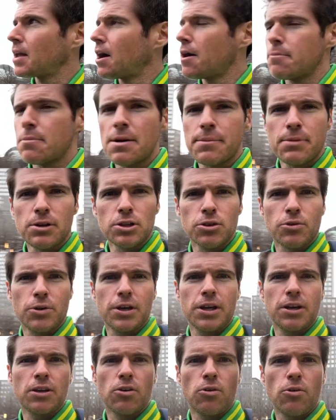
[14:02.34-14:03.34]
I remember
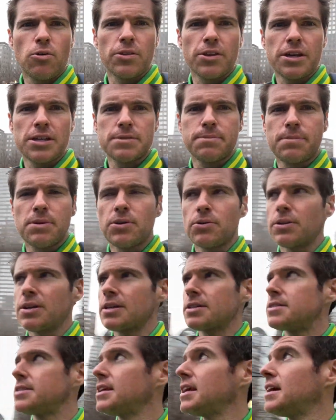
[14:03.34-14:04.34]
looking at all these
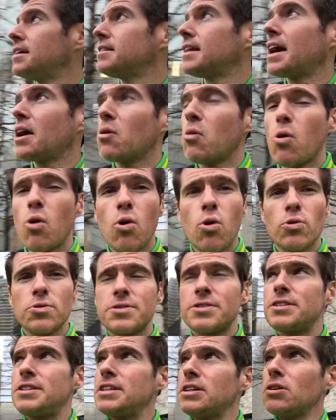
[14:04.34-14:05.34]
buildings here, and they all
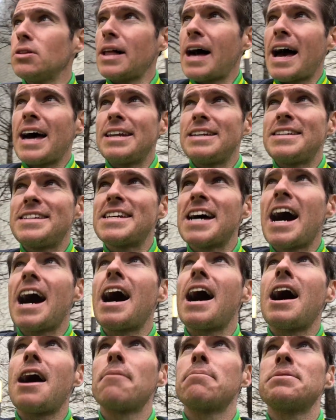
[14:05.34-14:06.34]
still had
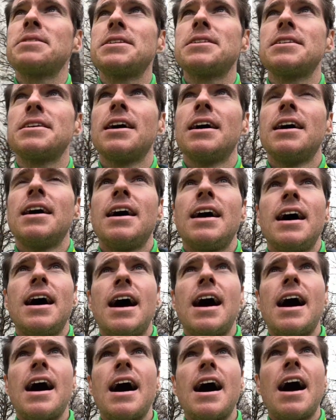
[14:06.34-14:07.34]
tarps
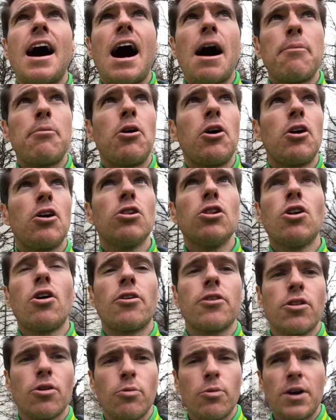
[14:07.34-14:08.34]
up on a lot
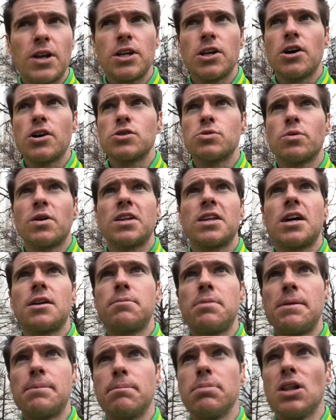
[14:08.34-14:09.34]
of the windows where they'd
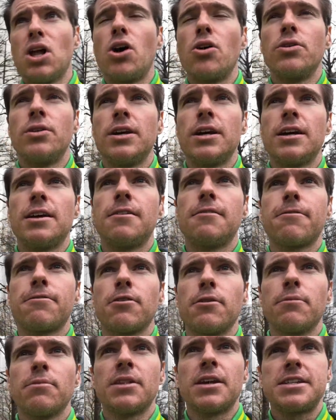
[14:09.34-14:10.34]
been blown in
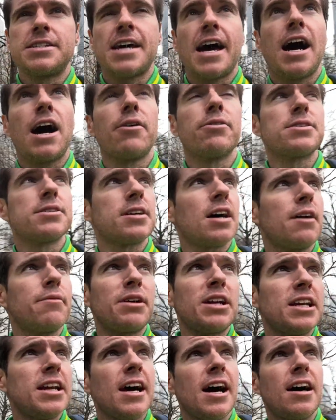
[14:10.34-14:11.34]
from the towers
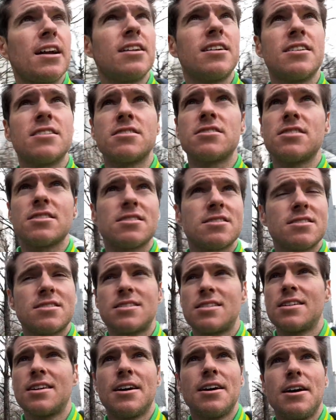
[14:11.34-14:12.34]
coming down. And it's
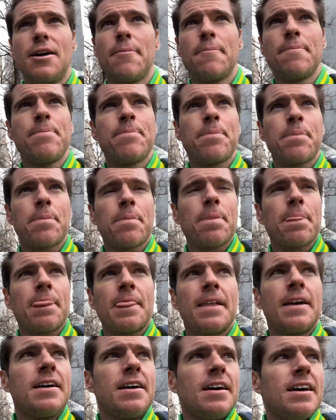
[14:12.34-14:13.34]
just,
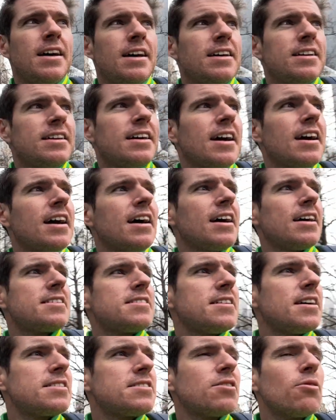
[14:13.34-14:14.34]
yeah,
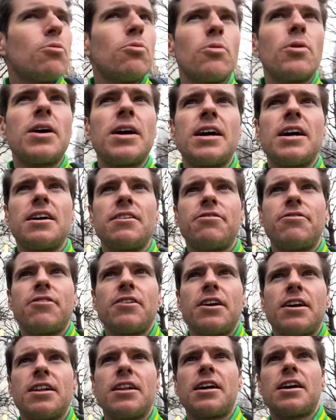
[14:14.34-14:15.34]
it's a weird
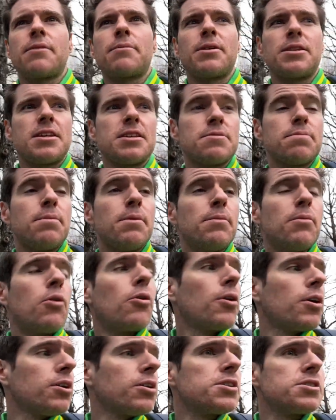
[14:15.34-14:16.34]
feeling. But this
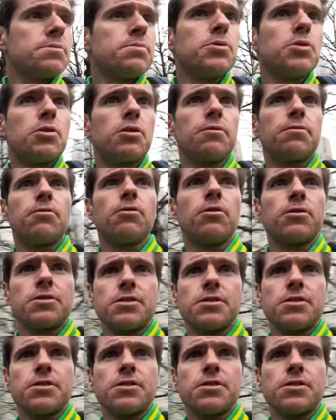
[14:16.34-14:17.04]
memorial is beautiful.